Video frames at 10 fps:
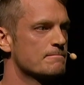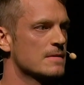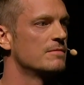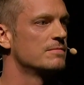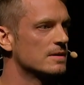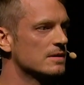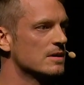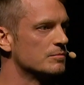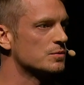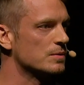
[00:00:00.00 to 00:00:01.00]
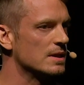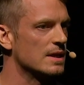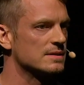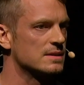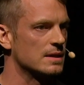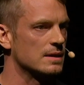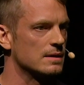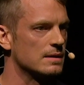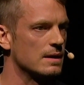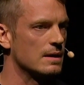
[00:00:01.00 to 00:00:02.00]
I've come to realize
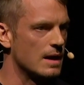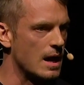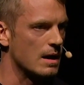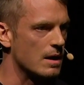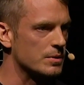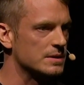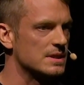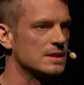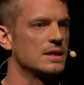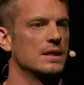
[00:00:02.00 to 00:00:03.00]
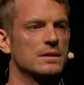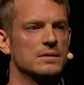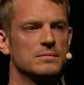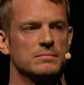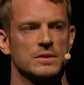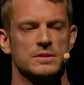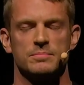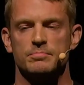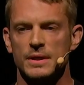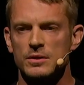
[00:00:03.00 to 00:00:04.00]
that I want to dedicate a much
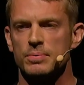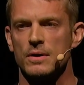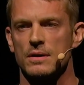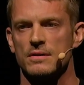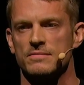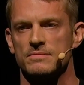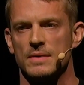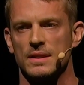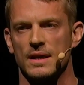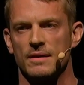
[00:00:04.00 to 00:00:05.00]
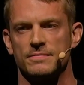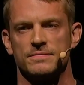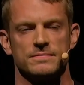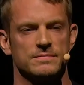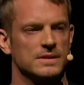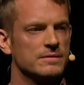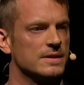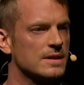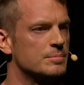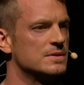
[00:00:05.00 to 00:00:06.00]
bigger part of my life
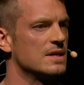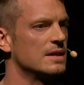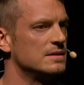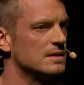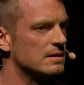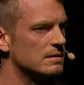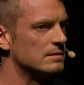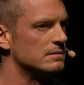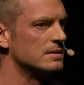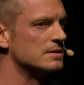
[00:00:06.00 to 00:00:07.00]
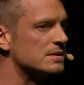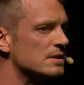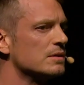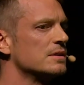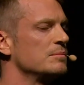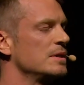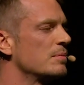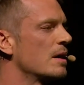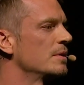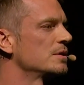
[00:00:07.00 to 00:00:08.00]
living up to the idea instilled in me
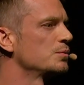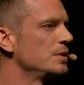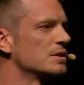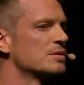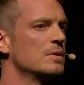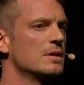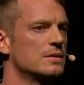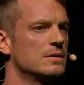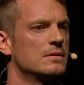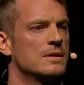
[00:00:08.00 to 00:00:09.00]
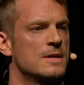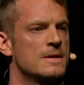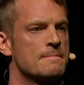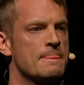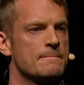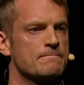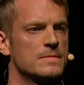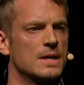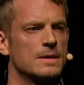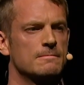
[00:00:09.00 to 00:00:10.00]
by my Swedish mother
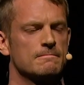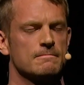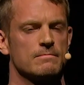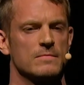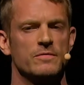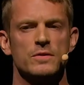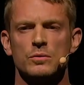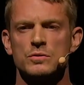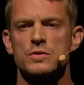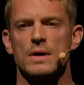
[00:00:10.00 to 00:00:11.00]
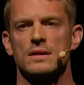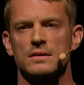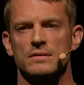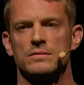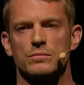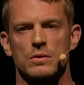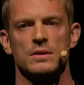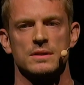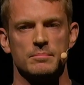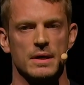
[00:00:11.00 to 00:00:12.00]
that if you don't try to leave the
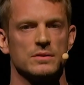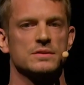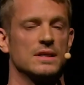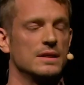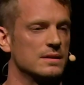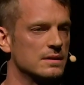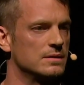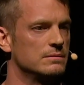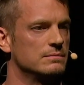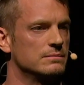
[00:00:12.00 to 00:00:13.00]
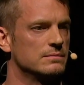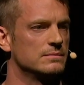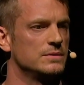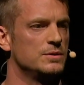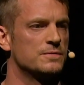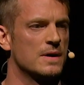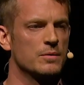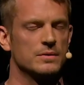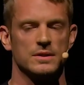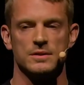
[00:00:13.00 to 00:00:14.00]
world in a better state than you
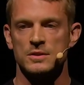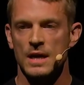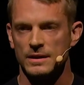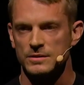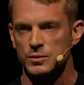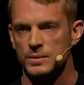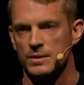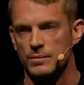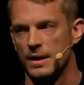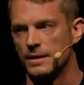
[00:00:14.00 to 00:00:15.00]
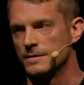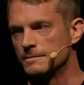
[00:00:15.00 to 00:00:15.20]
found it, you're not doing it right.